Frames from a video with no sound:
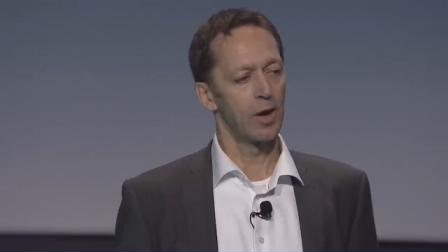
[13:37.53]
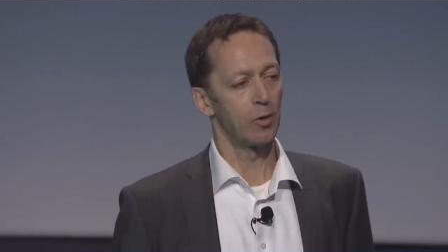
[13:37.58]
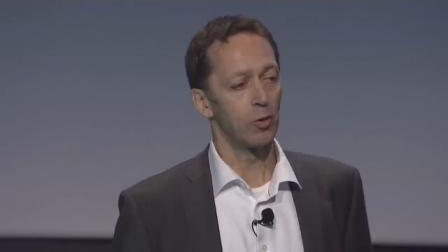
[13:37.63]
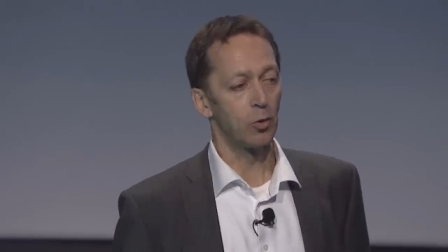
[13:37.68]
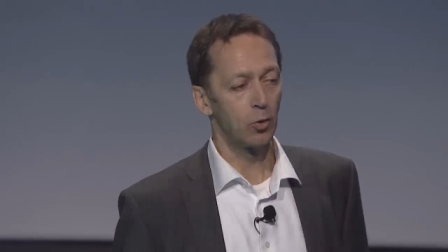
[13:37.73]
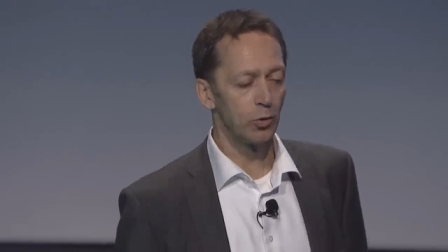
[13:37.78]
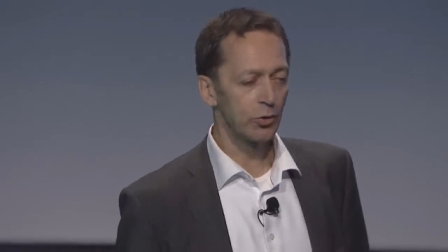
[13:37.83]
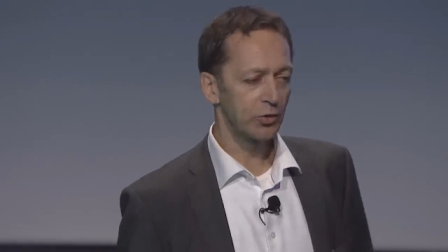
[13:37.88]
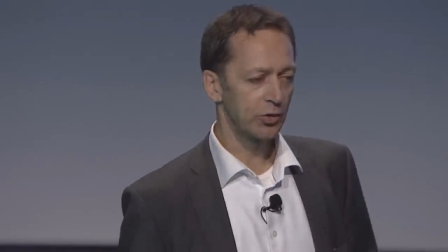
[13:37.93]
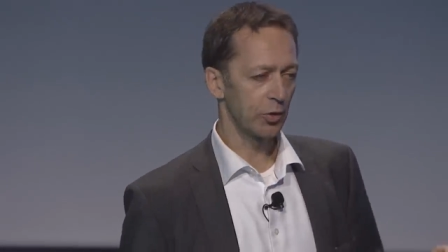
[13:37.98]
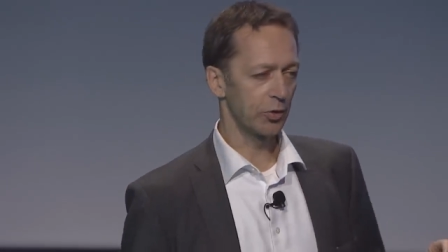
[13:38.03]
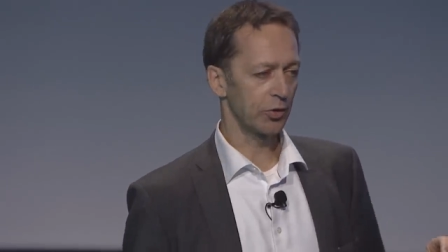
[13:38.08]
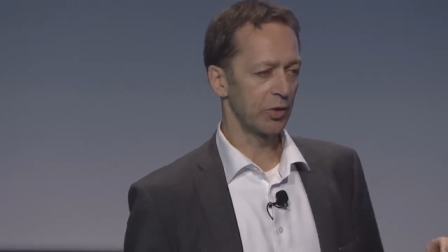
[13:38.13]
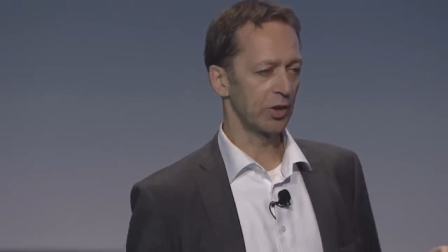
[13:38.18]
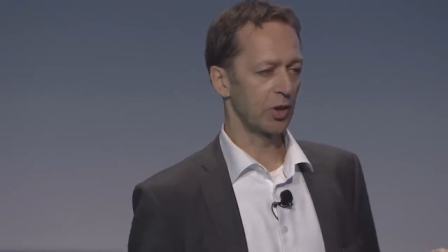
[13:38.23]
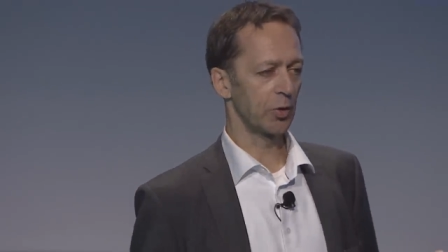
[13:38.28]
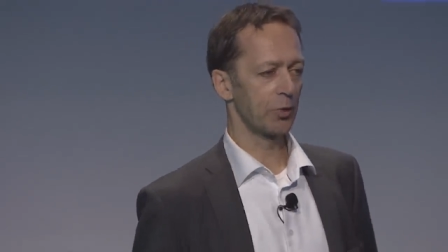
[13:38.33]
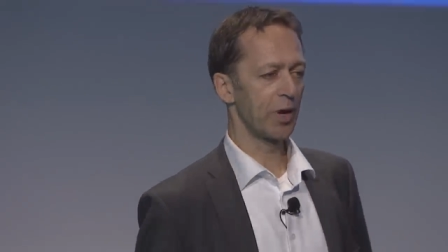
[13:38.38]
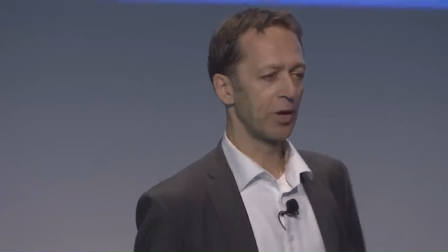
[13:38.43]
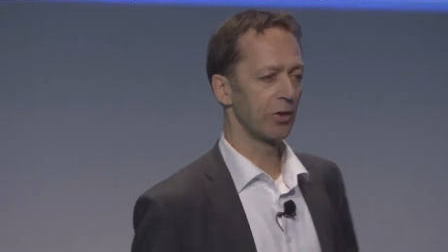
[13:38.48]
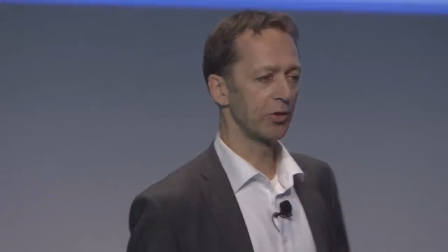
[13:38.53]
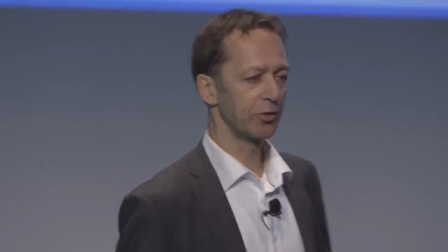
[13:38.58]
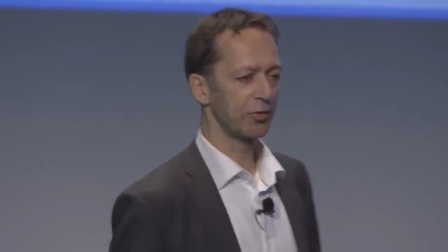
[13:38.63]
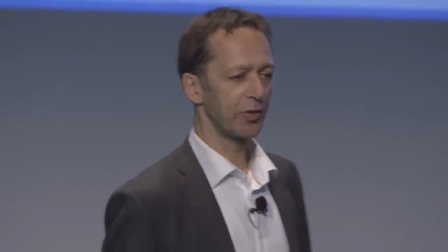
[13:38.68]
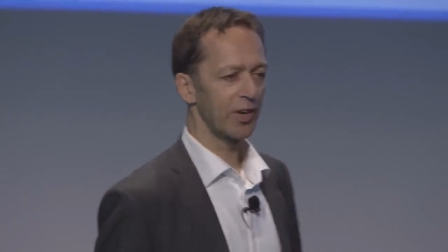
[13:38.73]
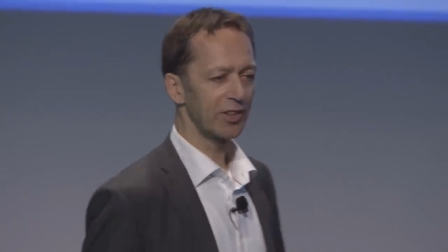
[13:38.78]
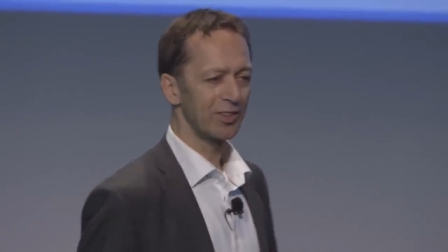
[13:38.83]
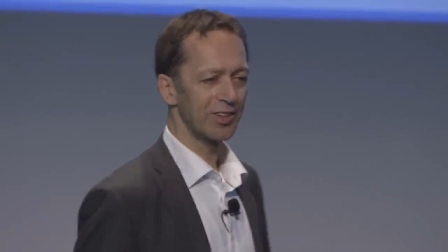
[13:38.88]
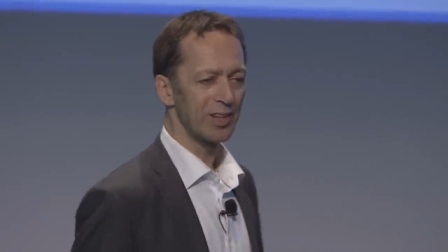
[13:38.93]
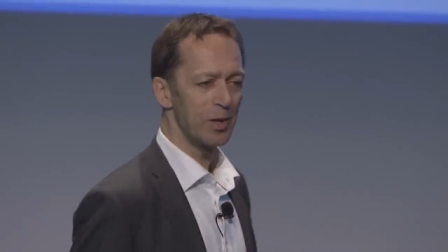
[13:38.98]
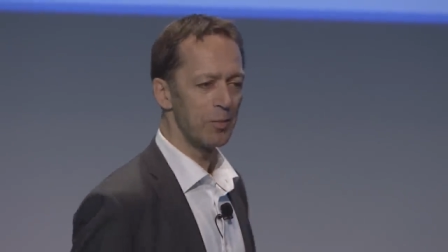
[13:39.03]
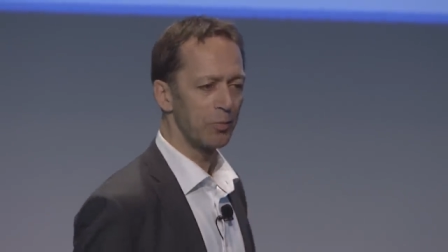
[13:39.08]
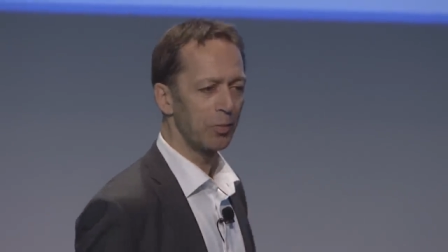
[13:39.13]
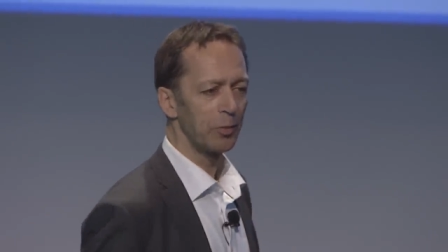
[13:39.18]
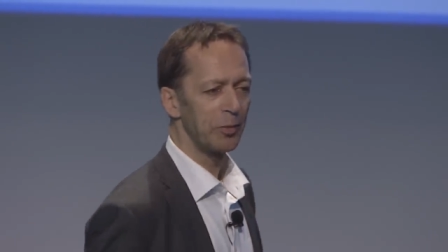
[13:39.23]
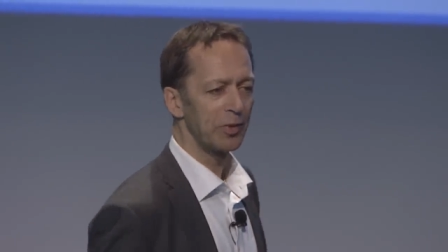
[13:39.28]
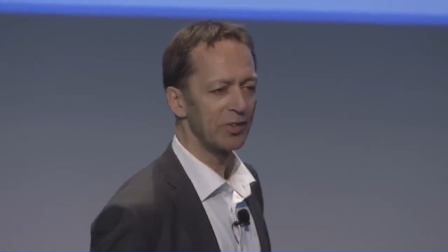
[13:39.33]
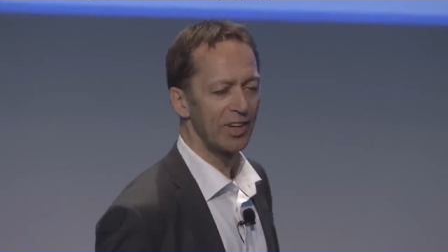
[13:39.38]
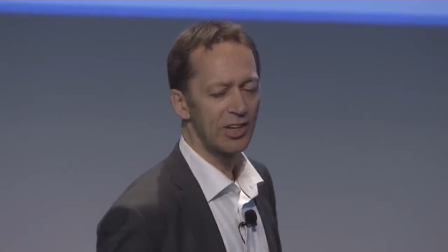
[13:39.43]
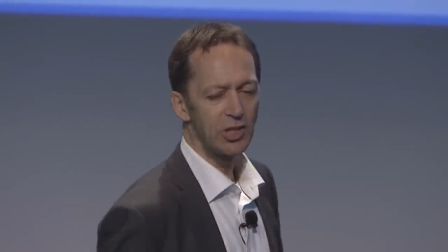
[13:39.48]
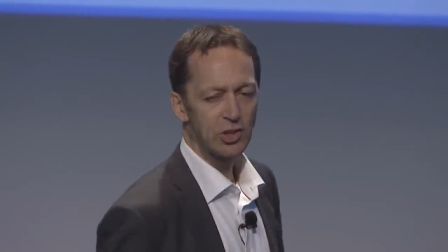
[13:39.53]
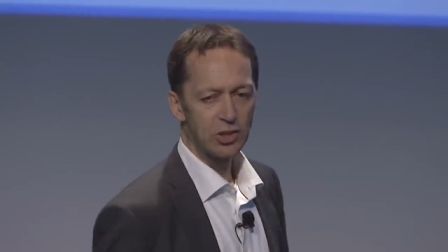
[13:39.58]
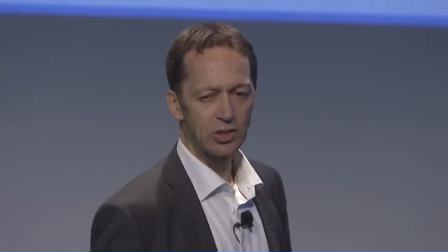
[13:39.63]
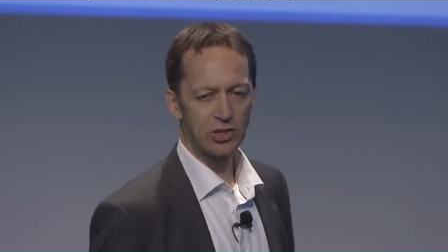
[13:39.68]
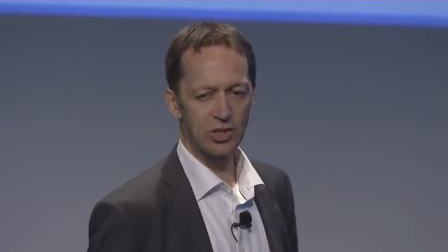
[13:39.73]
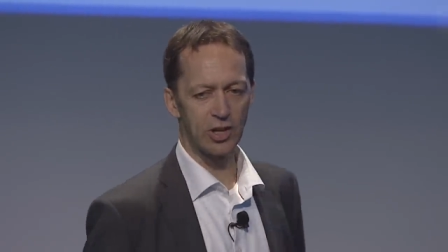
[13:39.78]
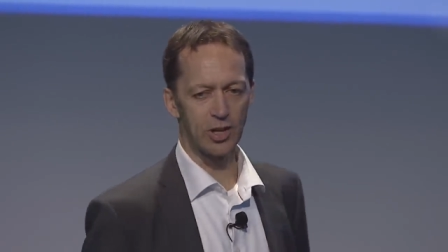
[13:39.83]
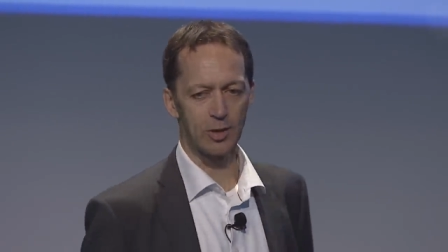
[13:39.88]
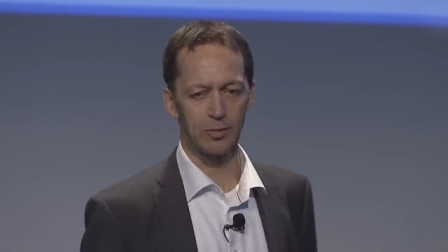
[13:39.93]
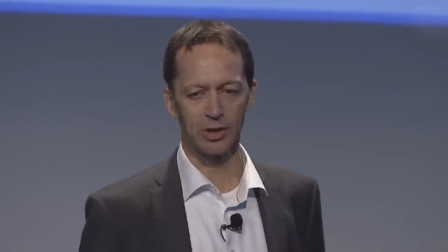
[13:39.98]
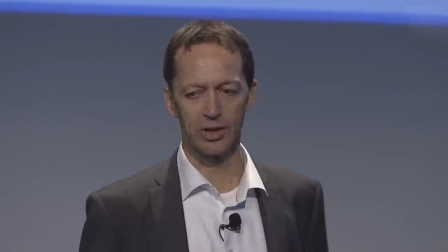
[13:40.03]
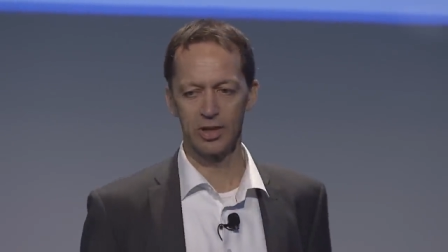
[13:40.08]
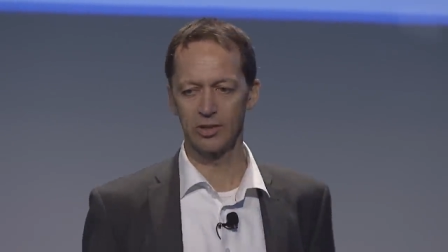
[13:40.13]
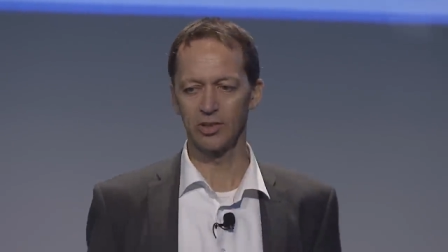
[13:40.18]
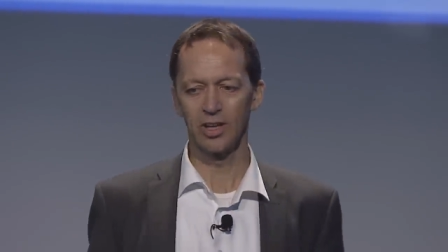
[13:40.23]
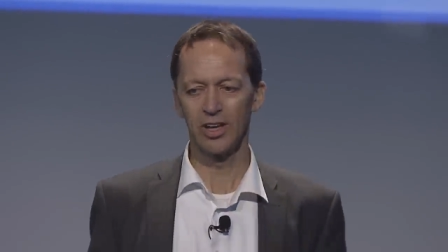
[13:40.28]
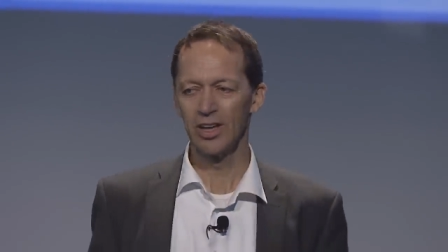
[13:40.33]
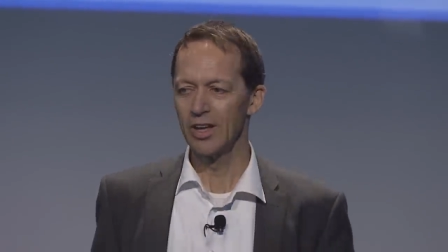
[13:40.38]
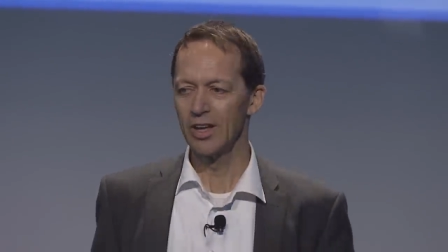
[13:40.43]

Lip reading: Also think about the fact that implementation timelines,